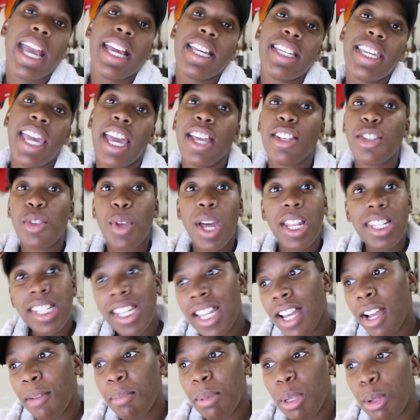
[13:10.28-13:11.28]
yeah, so I
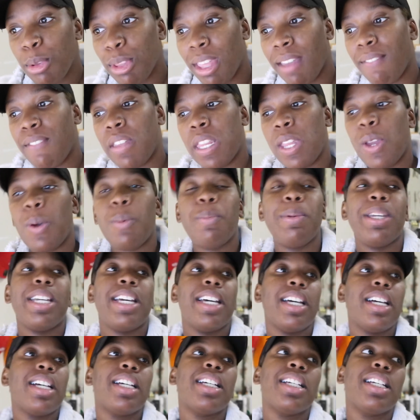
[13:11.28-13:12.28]
didn't upload that video
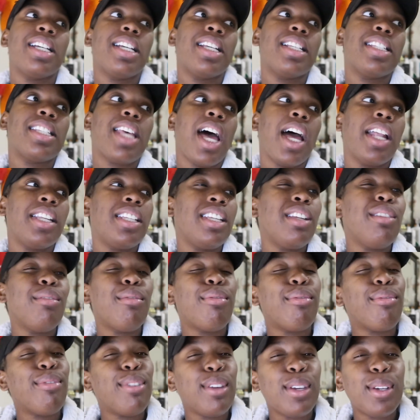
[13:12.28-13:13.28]
because I didn't
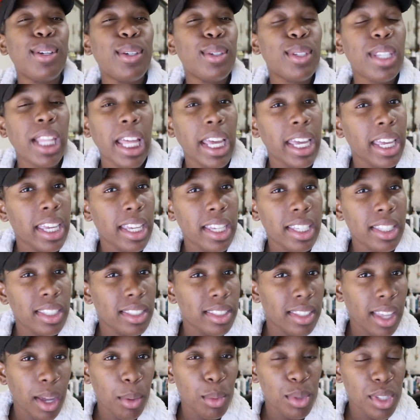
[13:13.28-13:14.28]
feel like
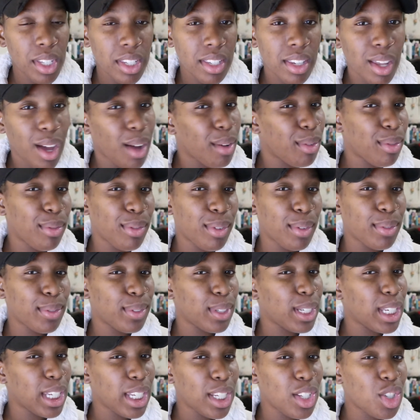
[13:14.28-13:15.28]
that was enough
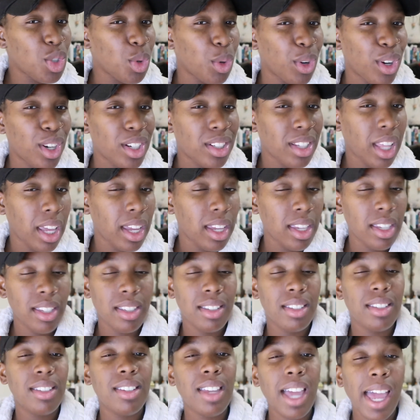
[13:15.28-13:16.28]
footage or like
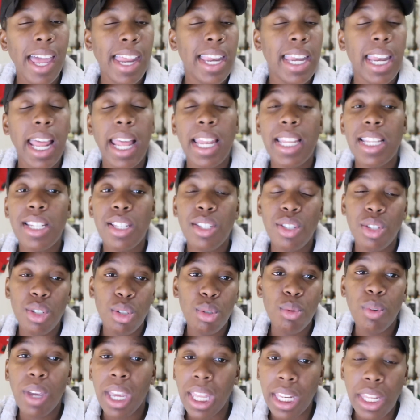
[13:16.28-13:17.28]
and I didn't
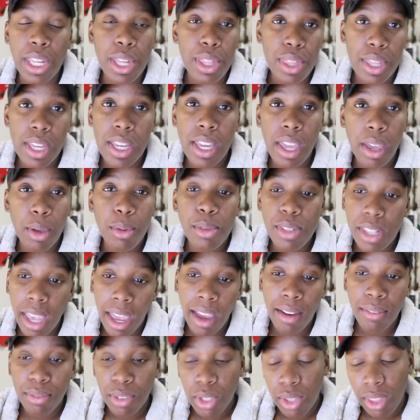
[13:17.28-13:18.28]
do anything else
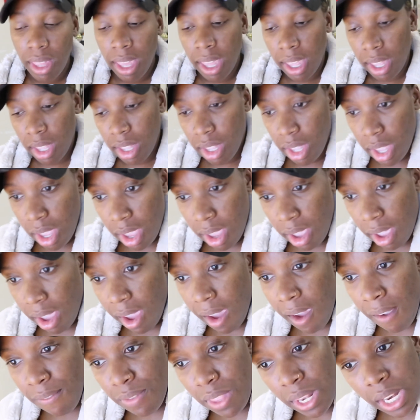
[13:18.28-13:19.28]
after that
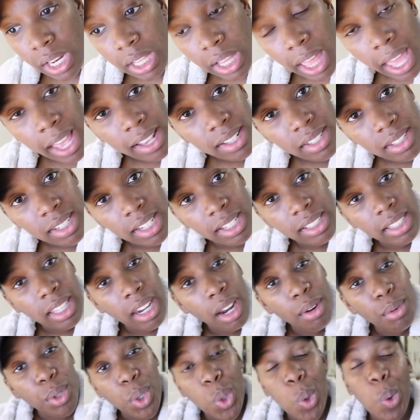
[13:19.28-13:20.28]
after the last thing that
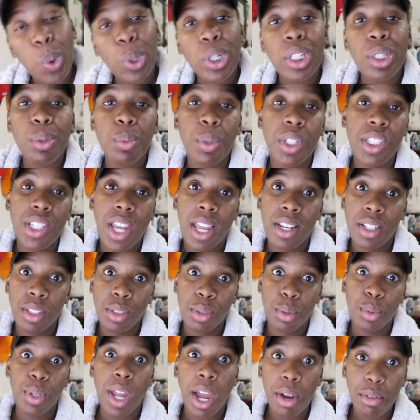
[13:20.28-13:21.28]
I recorded which I
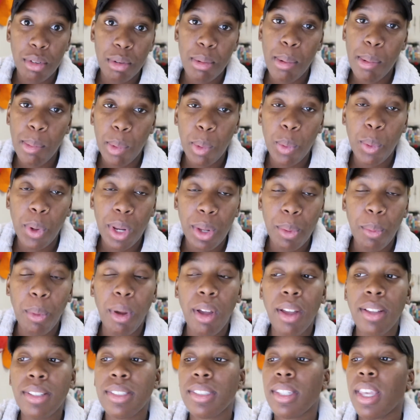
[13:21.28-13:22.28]
do not remember what it
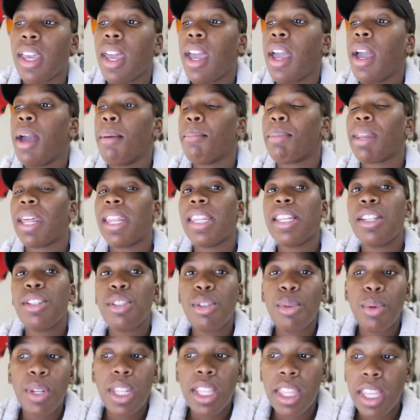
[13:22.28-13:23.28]
was but I
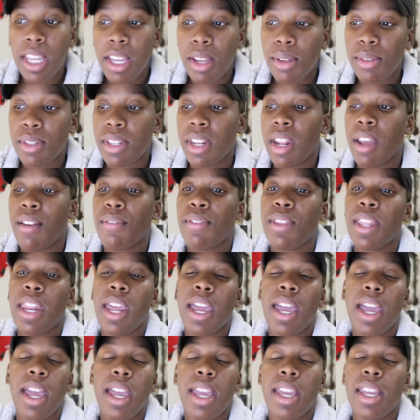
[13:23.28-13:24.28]
didn't do anything else after
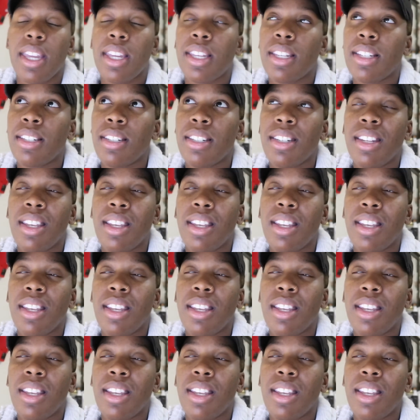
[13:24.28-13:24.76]
that and